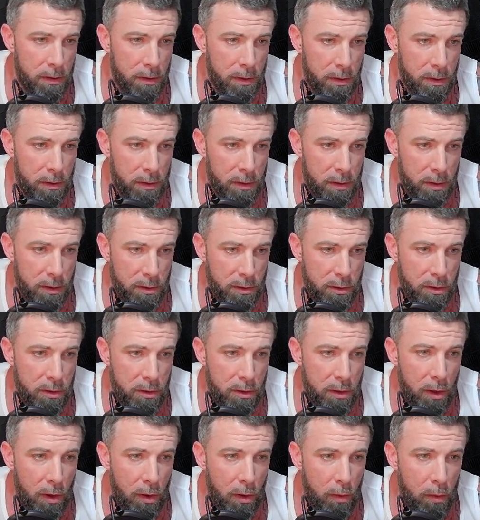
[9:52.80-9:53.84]
there's
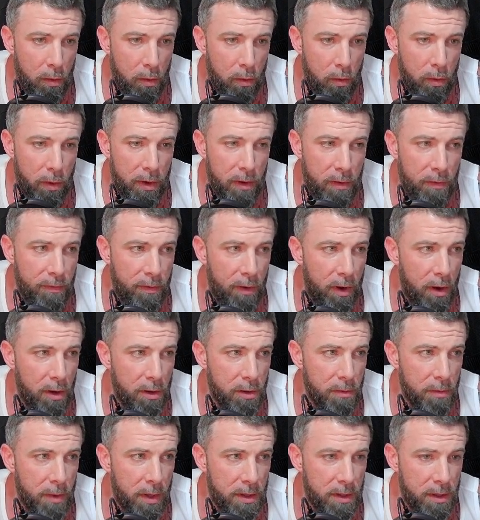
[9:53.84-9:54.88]
no real
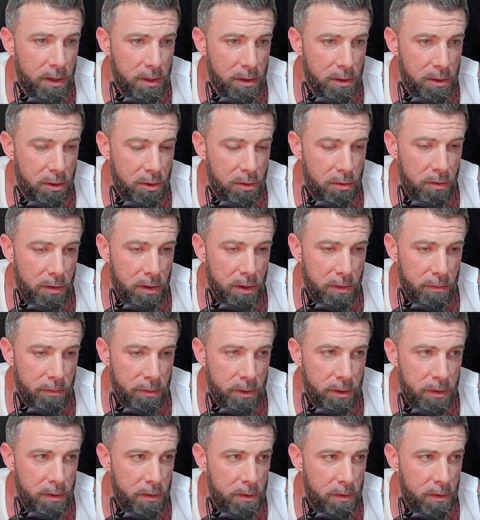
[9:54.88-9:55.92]
volume at the
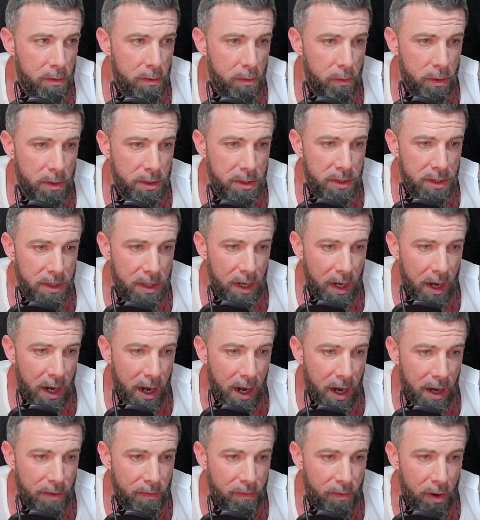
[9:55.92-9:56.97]
extremes. We see
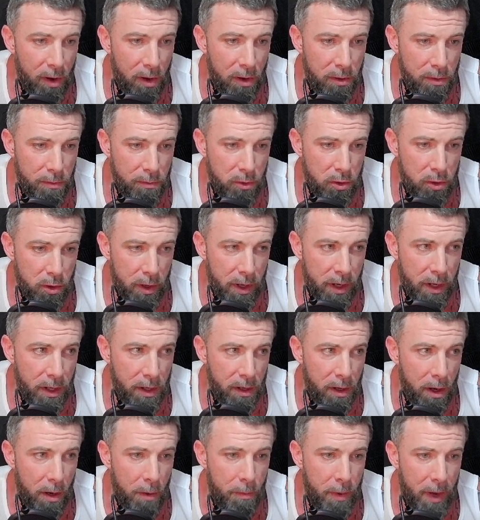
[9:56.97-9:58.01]
high volume trading
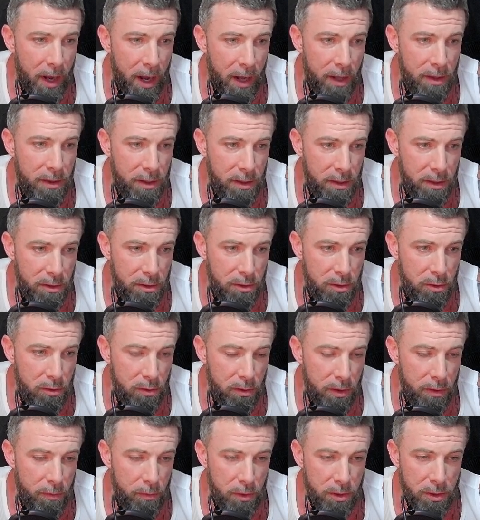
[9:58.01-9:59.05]
up at the
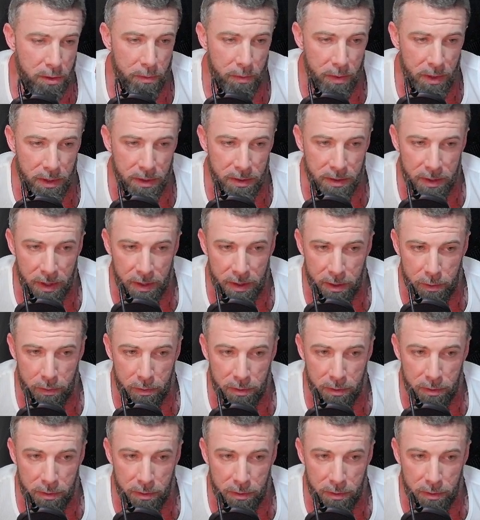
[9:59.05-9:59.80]
extreme, which means that there was